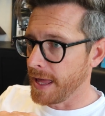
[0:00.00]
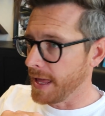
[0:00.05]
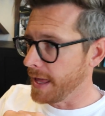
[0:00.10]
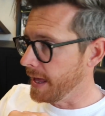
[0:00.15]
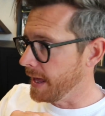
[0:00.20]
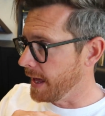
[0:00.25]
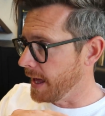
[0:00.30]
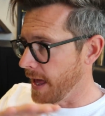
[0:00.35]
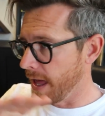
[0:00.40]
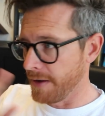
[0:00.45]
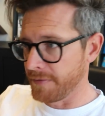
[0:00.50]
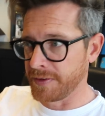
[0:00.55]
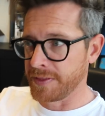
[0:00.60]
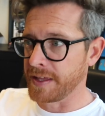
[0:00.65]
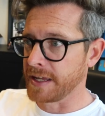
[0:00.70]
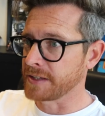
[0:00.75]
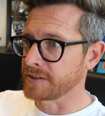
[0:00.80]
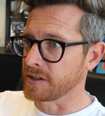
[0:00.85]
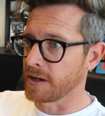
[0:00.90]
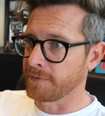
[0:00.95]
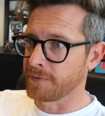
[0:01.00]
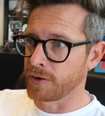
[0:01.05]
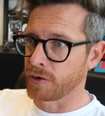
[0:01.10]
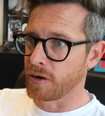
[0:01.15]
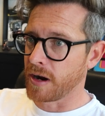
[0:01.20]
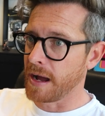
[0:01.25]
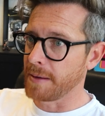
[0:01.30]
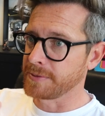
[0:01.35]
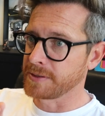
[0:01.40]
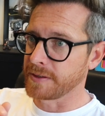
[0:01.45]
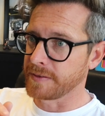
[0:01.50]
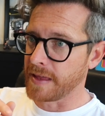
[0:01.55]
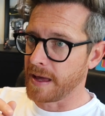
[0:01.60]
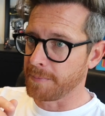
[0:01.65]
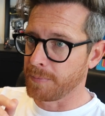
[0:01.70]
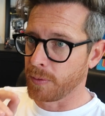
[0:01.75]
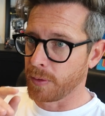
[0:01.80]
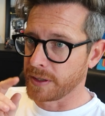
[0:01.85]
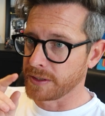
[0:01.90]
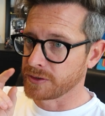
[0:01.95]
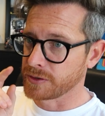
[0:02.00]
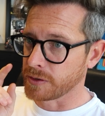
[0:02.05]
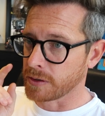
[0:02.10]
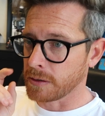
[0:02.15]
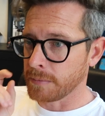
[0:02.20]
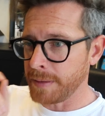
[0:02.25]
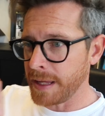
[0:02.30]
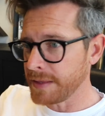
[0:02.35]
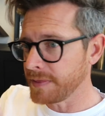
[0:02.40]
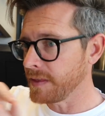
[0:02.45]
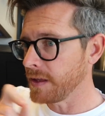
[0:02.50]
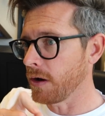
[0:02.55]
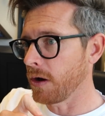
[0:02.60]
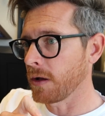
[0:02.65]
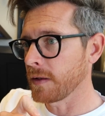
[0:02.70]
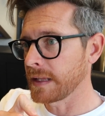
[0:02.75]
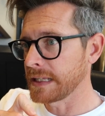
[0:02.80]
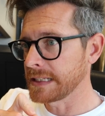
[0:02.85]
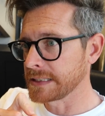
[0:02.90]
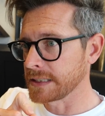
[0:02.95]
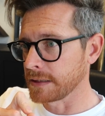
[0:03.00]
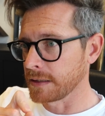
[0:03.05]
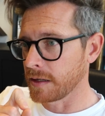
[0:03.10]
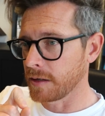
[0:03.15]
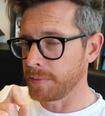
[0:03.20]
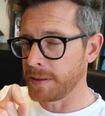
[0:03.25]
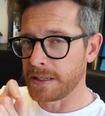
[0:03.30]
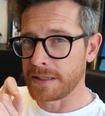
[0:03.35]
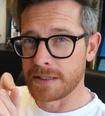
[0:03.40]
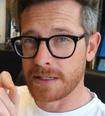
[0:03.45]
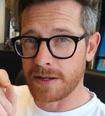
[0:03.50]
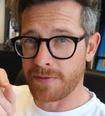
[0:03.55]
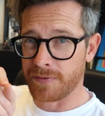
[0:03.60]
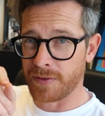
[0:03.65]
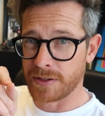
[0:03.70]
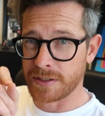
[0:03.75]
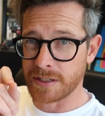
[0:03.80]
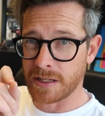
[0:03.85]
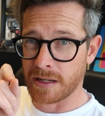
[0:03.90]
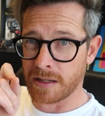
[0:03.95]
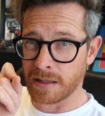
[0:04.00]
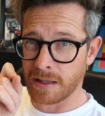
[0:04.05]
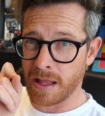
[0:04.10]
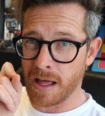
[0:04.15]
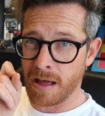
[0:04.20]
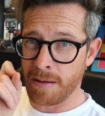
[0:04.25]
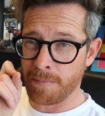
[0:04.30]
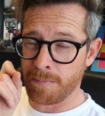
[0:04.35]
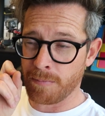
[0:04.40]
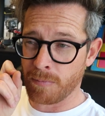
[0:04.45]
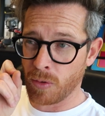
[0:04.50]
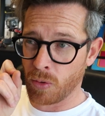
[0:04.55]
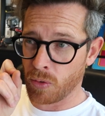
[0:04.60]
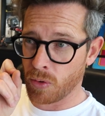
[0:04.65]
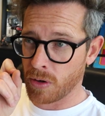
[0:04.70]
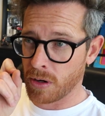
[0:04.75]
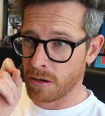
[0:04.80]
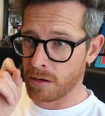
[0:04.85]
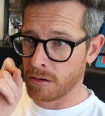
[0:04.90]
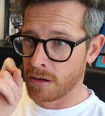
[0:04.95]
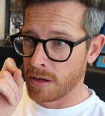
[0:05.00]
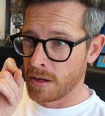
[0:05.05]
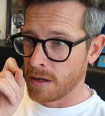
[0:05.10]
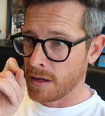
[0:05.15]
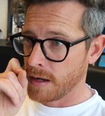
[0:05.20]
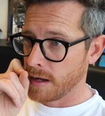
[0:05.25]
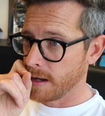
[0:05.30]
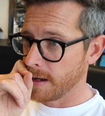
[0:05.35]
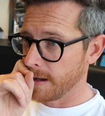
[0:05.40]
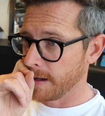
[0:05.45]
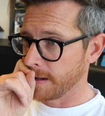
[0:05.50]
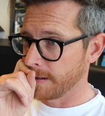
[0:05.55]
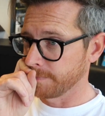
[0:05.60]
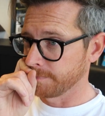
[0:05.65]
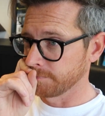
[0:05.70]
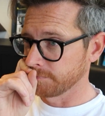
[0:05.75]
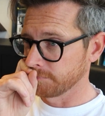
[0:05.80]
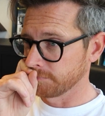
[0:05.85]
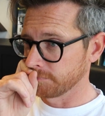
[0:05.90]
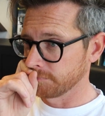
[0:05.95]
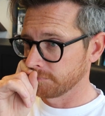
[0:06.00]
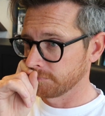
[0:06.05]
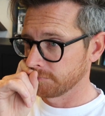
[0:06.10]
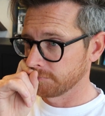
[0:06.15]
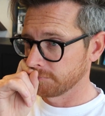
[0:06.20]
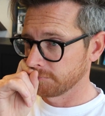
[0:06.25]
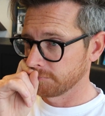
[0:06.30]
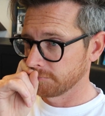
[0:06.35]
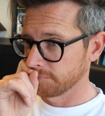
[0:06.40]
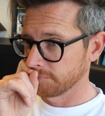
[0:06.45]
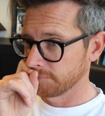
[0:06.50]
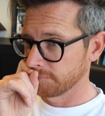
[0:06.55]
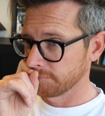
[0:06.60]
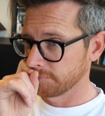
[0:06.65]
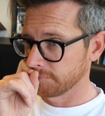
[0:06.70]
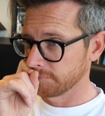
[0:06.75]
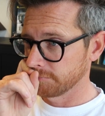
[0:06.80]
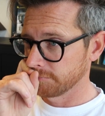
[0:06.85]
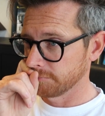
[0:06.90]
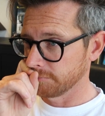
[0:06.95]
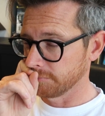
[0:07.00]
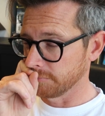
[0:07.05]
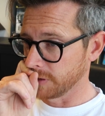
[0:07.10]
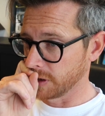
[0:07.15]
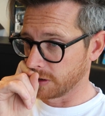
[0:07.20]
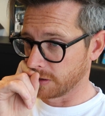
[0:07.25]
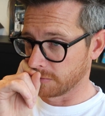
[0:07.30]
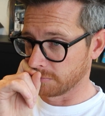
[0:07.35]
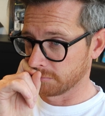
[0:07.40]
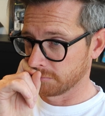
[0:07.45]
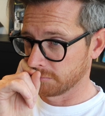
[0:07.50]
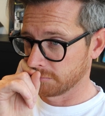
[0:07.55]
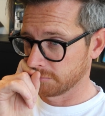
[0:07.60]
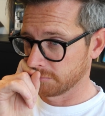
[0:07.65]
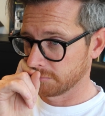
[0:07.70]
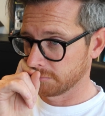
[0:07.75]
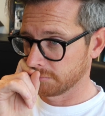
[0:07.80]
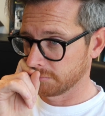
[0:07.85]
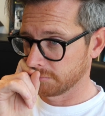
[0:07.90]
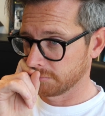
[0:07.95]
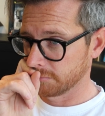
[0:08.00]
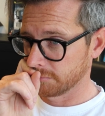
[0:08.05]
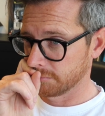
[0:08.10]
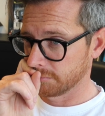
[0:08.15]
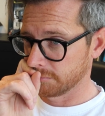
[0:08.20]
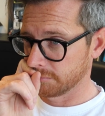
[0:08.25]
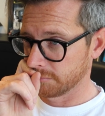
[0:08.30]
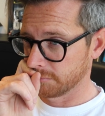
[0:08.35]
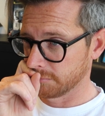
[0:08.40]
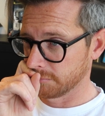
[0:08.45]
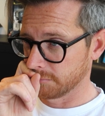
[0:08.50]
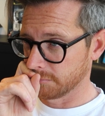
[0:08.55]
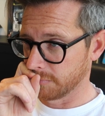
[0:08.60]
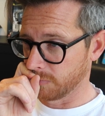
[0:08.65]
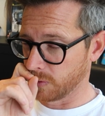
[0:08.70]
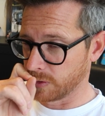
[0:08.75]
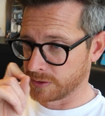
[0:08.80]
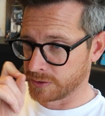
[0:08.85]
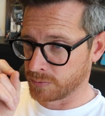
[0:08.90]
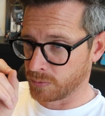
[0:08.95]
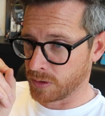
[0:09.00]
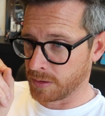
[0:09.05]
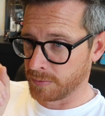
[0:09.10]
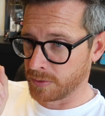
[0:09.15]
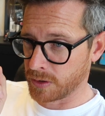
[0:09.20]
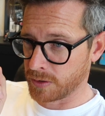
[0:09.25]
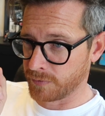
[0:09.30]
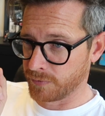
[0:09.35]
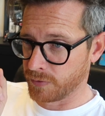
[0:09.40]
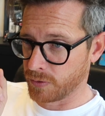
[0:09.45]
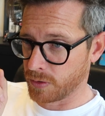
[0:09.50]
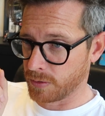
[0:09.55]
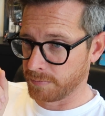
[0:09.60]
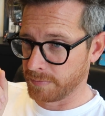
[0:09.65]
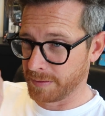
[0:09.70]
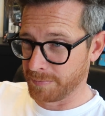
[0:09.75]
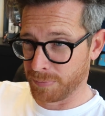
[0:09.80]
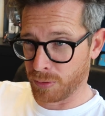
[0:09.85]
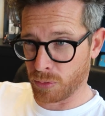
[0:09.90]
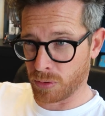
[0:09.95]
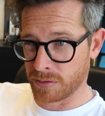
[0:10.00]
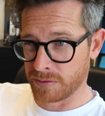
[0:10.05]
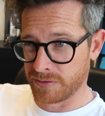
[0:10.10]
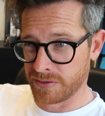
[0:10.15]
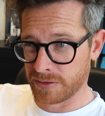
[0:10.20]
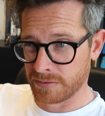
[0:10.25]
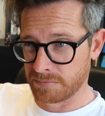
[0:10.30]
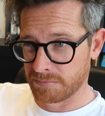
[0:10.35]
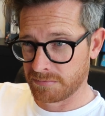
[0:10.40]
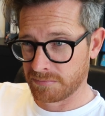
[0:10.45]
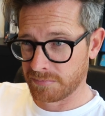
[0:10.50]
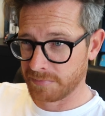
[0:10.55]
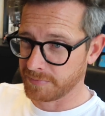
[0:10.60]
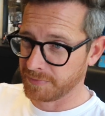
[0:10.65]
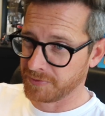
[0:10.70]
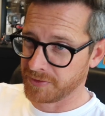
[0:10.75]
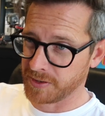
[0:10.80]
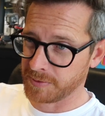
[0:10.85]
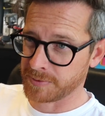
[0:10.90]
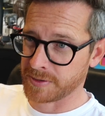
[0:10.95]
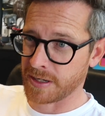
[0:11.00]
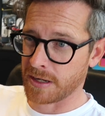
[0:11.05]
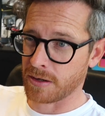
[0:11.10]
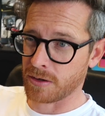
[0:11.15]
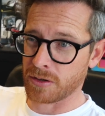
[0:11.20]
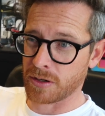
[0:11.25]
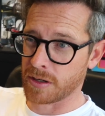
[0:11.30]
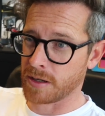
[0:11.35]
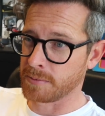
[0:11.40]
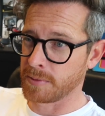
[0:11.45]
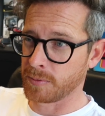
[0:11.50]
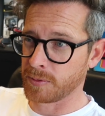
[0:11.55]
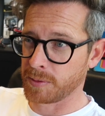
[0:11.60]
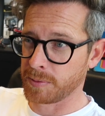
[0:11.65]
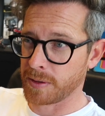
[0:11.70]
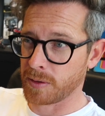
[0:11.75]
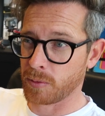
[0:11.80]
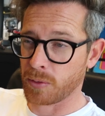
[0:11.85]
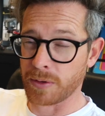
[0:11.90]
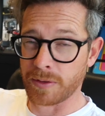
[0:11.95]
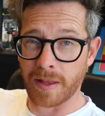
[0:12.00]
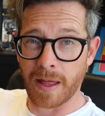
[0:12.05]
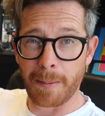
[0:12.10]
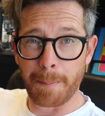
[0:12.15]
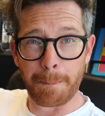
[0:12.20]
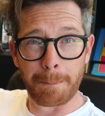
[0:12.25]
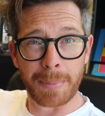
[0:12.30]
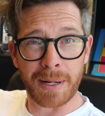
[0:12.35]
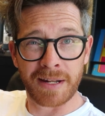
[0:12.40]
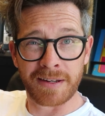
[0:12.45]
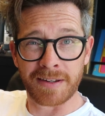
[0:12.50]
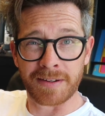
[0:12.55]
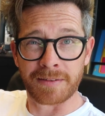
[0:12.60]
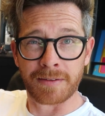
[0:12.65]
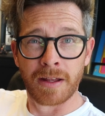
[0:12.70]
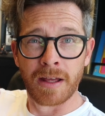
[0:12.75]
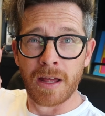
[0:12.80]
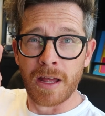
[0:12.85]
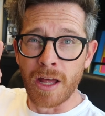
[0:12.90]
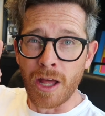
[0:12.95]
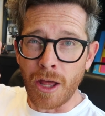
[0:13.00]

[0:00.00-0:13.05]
Everything is up for grabs at that point. So it'll make the all-ins a little bit different and a lot more, you know, what's the word I'm looking for? Important? It seems like I could have come up with a better word than that, but I didn't.